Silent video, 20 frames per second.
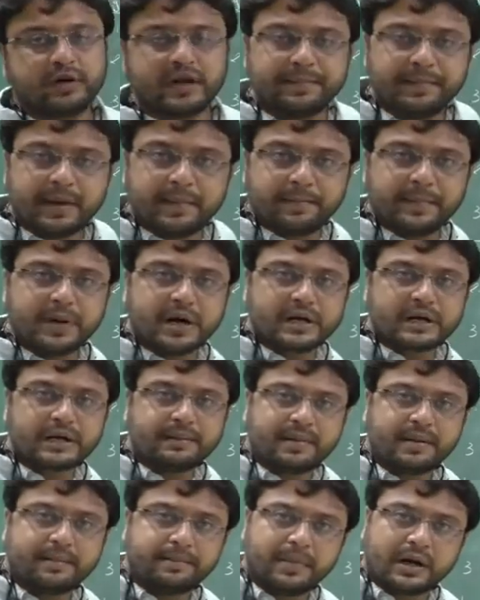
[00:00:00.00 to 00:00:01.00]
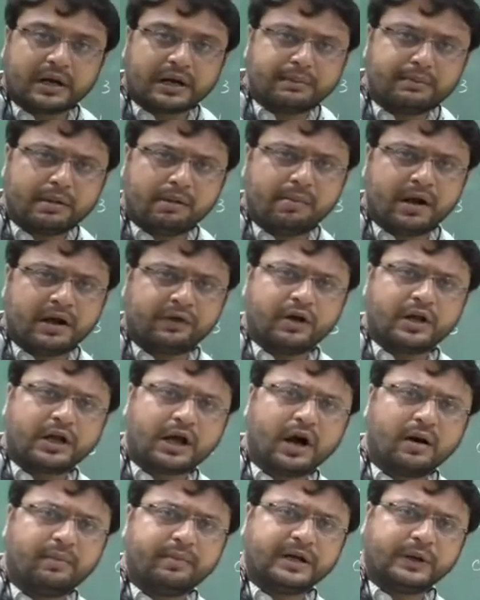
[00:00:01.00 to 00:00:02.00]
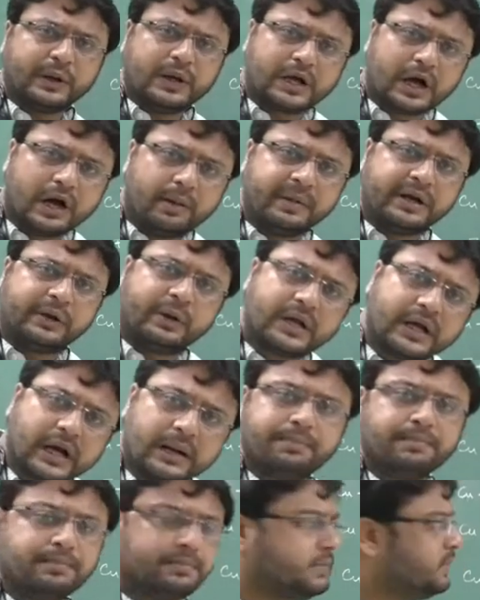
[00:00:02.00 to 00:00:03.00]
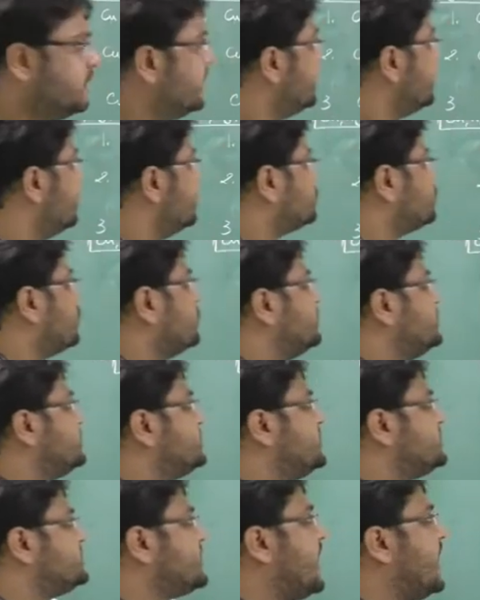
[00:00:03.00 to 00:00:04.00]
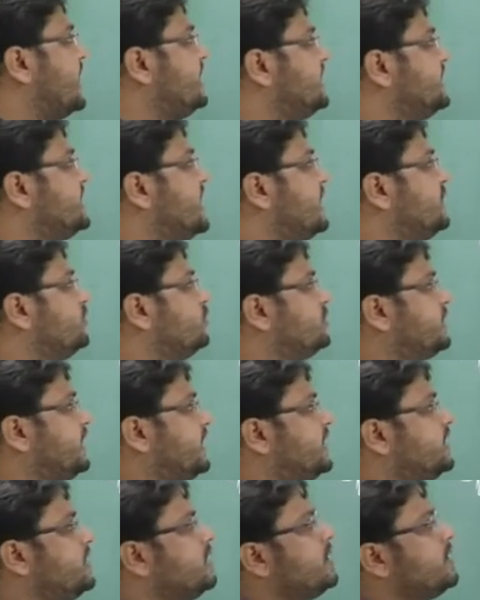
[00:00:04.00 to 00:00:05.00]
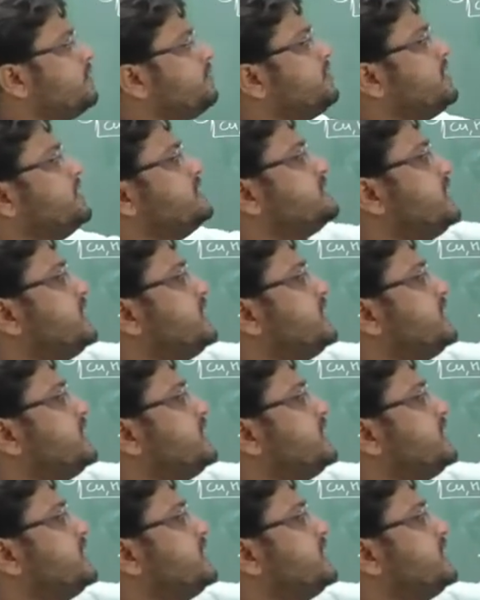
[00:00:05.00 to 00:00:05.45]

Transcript: Remember, it will come. So this is highly diluted means